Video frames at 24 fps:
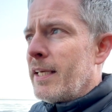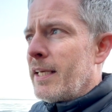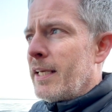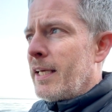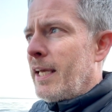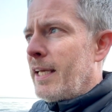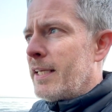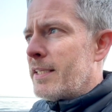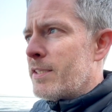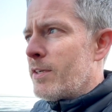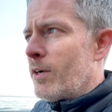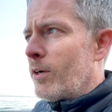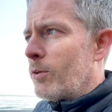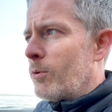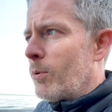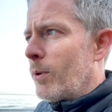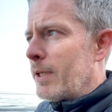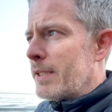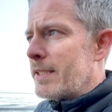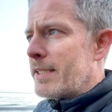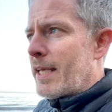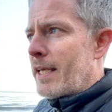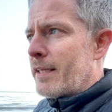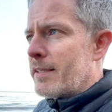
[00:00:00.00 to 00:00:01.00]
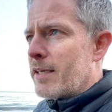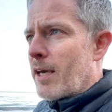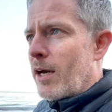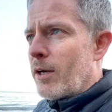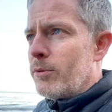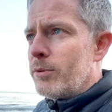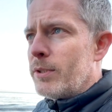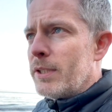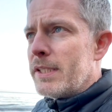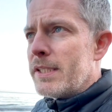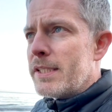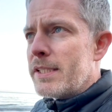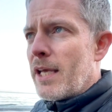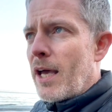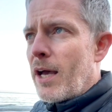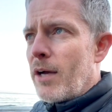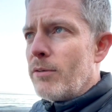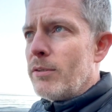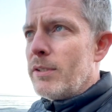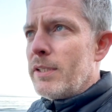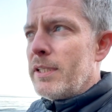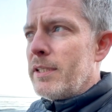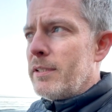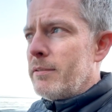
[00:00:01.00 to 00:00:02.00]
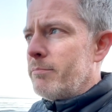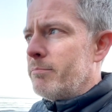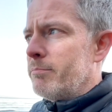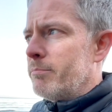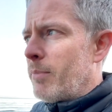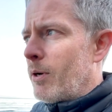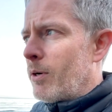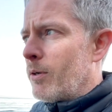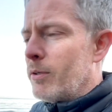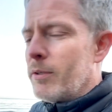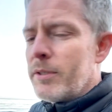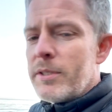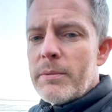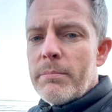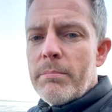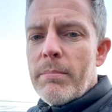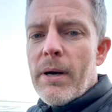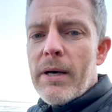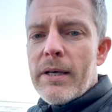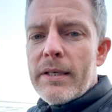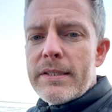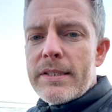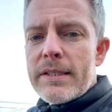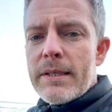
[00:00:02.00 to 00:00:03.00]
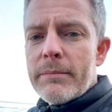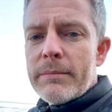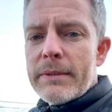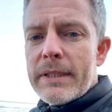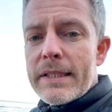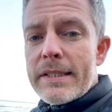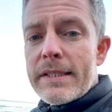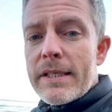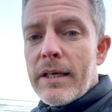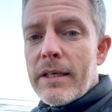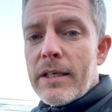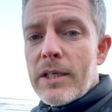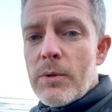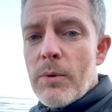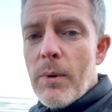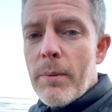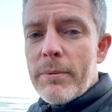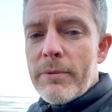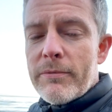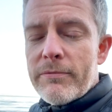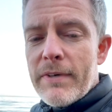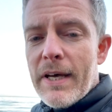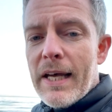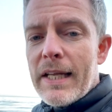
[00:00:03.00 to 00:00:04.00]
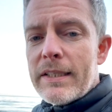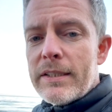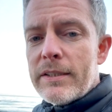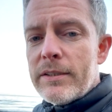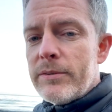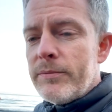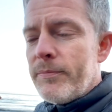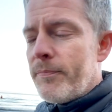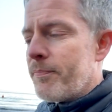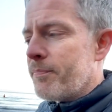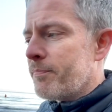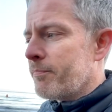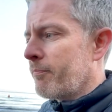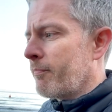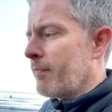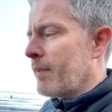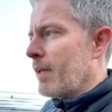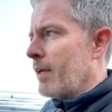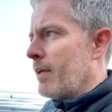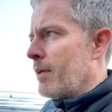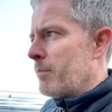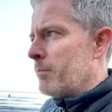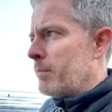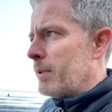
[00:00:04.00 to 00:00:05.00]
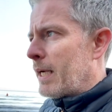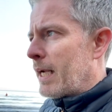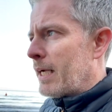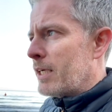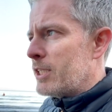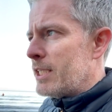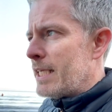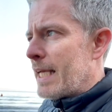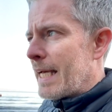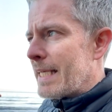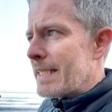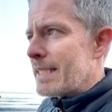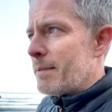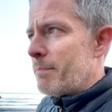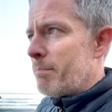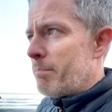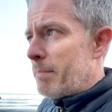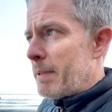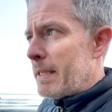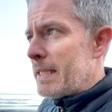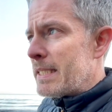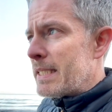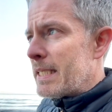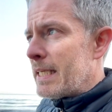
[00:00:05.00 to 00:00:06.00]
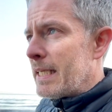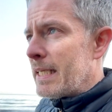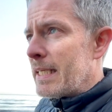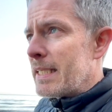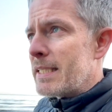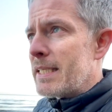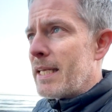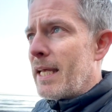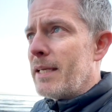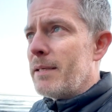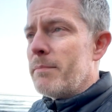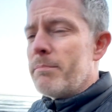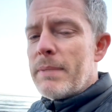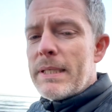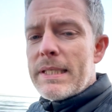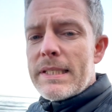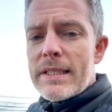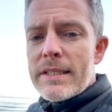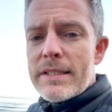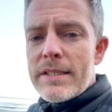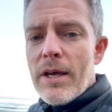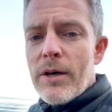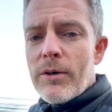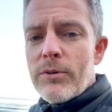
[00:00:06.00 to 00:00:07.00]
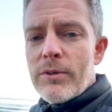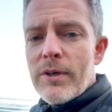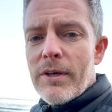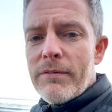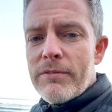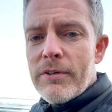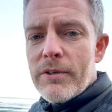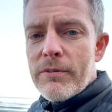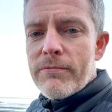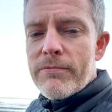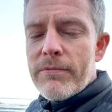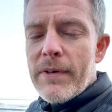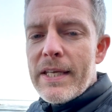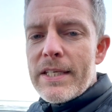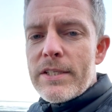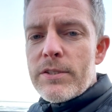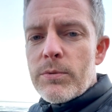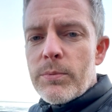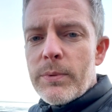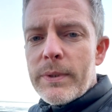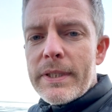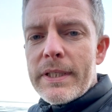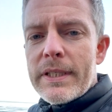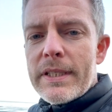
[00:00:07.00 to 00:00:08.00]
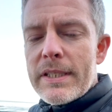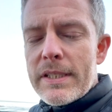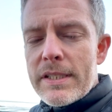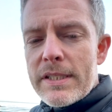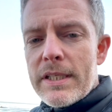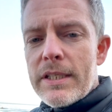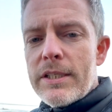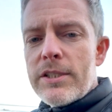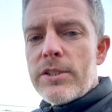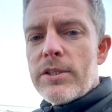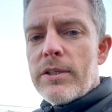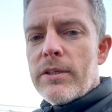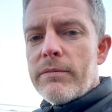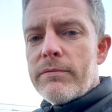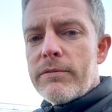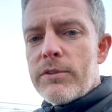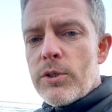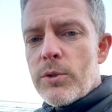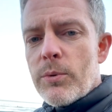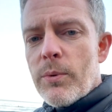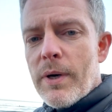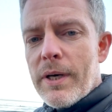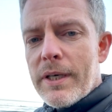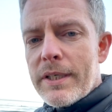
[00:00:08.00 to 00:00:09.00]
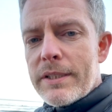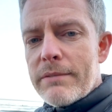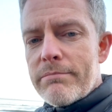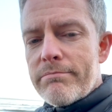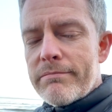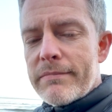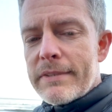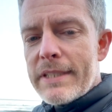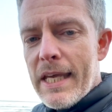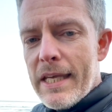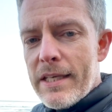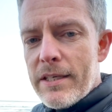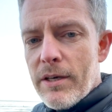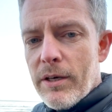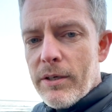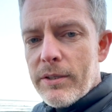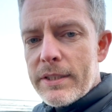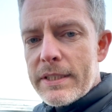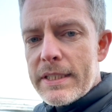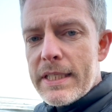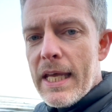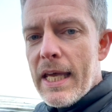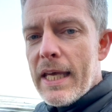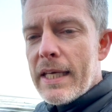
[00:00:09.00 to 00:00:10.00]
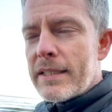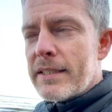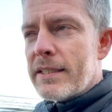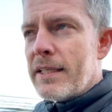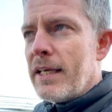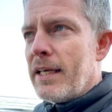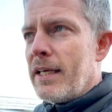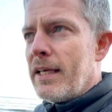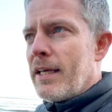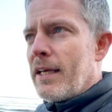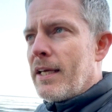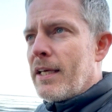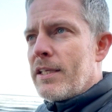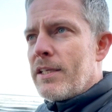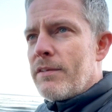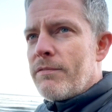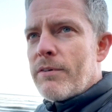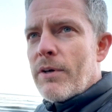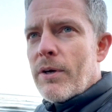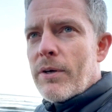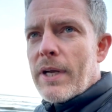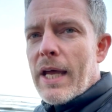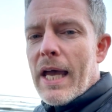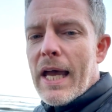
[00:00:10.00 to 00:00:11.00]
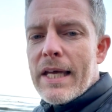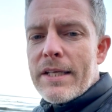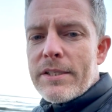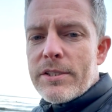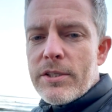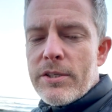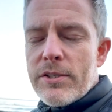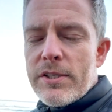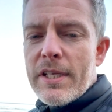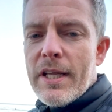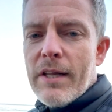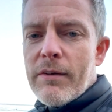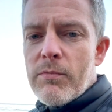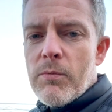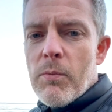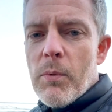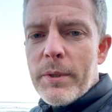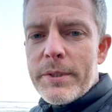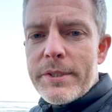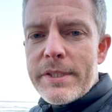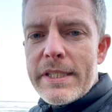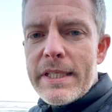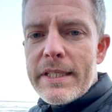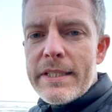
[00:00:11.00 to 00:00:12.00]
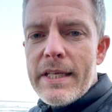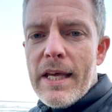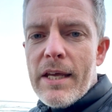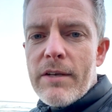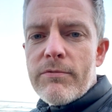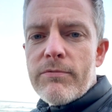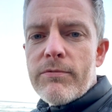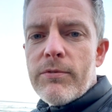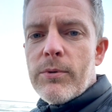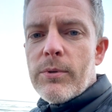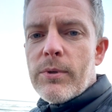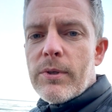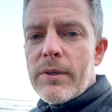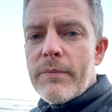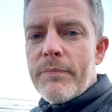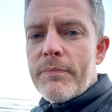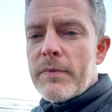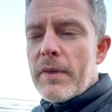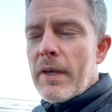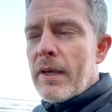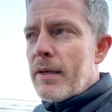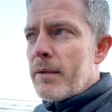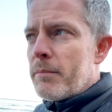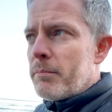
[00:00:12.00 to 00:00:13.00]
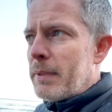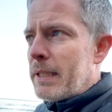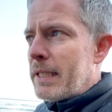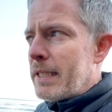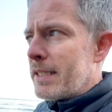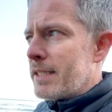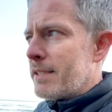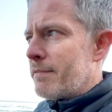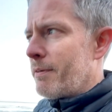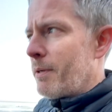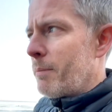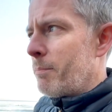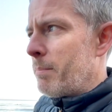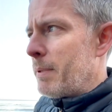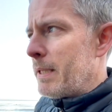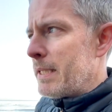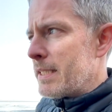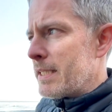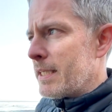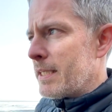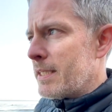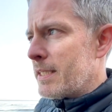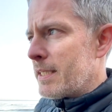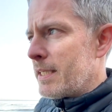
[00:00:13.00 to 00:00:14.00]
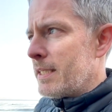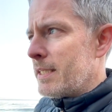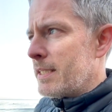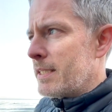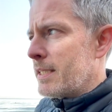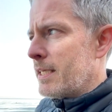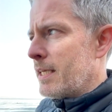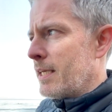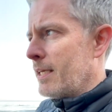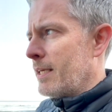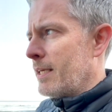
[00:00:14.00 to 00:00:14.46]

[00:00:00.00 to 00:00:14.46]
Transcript: it's not quite Seth Godin's only borrow to buy something that's going to go up in value, but actually as a business and a business owner, if you're faced with the decision of do I take on debt, you've got to ask yourself, what's the debt for? Because if your business is